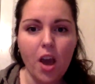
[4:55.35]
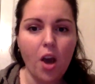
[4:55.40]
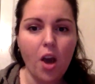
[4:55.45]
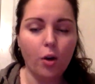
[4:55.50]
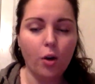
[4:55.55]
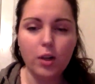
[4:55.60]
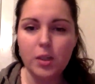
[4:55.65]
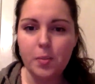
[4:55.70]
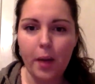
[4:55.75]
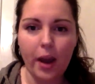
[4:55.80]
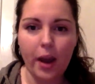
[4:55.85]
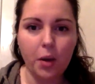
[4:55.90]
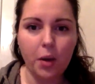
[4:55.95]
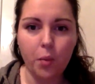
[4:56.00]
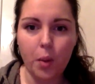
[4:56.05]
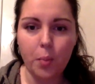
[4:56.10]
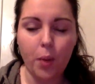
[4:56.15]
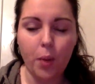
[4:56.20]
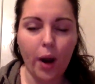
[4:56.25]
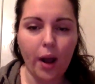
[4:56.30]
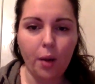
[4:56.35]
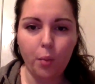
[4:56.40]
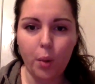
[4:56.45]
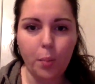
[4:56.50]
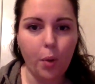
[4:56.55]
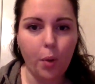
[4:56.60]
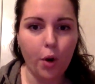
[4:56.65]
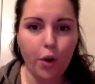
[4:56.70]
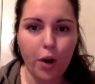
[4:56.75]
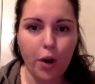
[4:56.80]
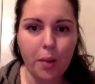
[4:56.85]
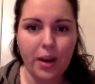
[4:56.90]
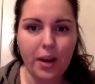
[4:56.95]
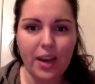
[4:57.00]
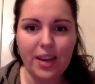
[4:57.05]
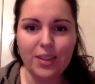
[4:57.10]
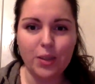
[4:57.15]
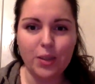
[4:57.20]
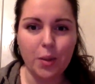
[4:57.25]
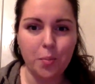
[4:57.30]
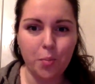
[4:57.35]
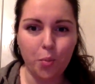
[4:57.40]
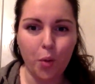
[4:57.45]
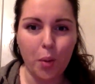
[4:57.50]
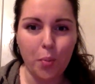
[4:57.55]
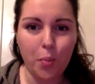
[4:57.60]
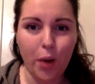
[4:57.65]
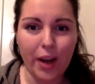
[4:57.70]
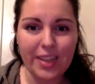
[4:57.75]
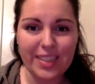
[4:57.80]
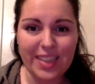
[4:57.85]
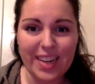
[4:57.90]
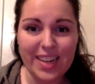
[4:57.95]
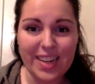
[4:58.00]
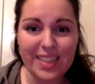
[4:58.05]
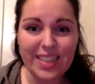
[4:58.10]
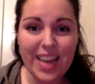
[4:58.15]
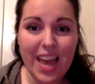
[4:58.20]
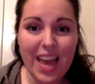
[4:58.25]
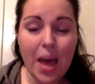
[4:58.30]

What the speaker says: or depending what program it is and what price it is.